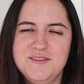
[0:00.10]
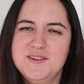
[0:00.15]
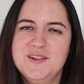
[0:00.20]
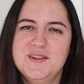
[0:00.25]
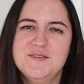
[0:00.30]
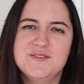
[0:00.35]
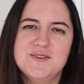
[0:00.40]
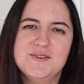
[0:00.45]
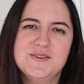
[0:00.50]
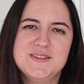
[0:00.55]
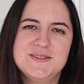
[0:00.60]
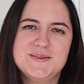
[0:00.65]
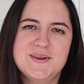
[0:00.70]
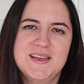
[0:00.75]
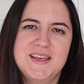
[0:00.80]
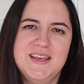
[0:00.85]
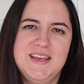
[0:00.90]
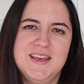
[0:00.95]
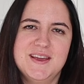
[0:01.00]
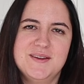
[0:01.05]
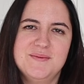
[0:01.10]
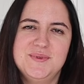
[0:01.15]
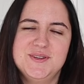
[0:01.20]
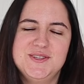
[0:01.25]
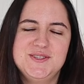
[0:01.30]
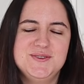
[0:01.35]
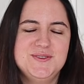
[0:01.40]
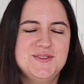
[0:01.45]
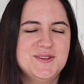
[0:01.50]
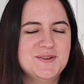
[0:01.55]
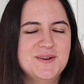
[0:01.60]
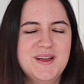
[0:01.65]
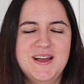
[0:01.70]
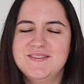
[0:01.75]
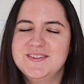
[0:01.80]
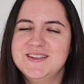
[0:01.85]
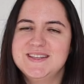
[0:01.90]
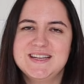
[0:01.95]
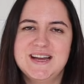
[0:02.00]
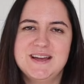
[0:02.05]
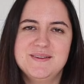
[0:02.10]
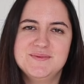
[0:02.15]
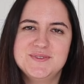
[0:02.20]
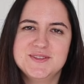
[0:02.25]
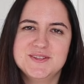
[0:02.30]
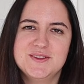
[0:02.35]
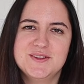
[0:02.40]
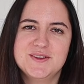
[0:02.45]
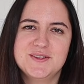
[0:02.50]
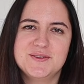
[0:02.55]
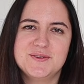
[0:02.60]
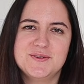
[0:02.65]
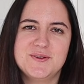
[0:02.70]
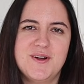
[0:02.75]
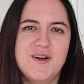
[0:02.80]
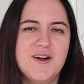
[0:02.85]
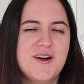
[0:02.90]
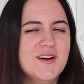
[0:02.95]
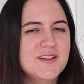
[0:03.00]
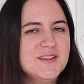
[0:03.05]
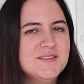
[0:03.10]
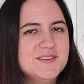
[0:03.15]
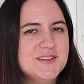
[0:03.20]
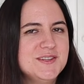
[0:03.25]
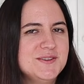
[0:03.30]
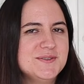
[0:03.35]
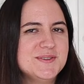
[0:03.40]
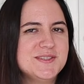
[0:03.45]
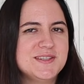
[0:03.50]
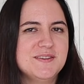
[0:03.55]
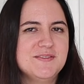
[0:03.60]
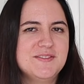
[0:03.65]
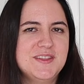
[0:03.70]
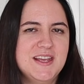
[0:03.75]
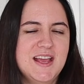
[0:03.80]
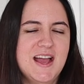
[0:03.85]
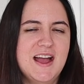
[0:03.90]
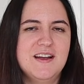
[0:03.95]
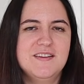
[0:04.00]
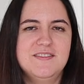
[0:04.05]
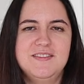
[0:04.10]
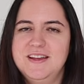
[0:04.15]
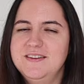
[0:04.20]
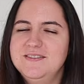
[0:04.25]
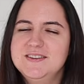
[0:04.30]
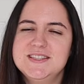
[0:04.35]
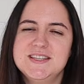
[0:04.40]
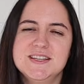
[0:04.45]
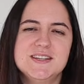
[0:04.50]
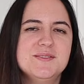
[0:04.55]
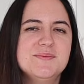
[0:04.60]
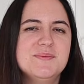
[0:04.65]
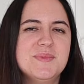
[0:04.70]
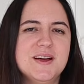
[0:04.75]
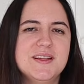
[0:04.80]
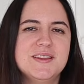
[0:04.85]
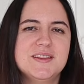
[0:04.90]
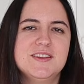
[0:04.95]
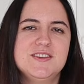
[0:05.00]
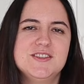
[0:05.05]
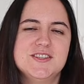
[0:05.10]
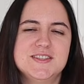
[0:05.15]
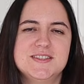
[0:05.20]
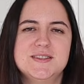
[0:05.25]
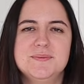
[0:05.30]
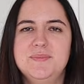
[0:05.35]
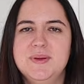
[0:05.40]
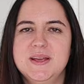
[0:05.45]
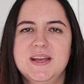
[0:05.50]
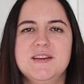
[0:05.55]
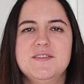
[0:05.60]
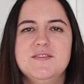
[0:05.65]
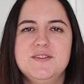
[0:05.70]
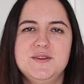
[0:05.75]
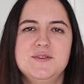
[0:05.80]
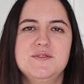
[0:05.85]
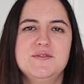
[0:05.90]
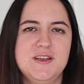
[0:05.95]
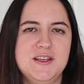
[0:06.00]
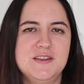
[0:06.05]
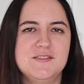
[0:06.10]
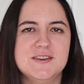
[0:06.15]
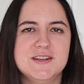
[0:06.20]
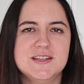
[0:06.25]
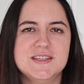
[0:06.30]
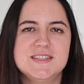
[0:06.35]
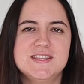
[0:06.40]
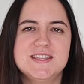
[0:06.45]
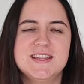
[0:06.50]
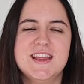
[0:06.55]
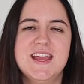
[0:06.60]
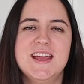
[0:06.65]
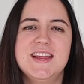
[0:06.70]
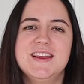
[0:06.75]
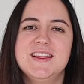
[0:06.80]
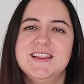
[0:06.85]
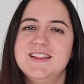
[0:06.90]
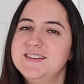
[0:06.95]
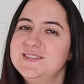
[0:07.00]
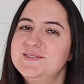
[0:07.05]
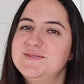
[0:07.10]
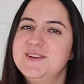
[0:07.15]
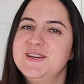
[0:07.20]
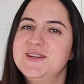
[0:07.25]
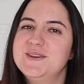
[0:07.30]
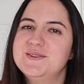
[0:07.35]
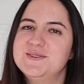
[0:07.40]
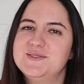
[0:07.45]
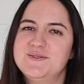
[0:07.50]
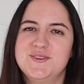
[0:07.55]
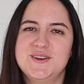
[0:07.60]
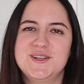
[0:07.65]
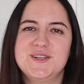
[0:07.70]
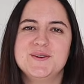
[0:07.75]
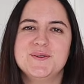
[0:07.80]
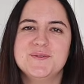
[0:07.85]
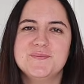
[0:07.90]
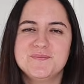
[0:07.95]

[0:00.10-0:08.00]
you love going to IKEA but you don't have the time to look through all of the new stuff they have every single month just to pick a few favorites, then this video is for you.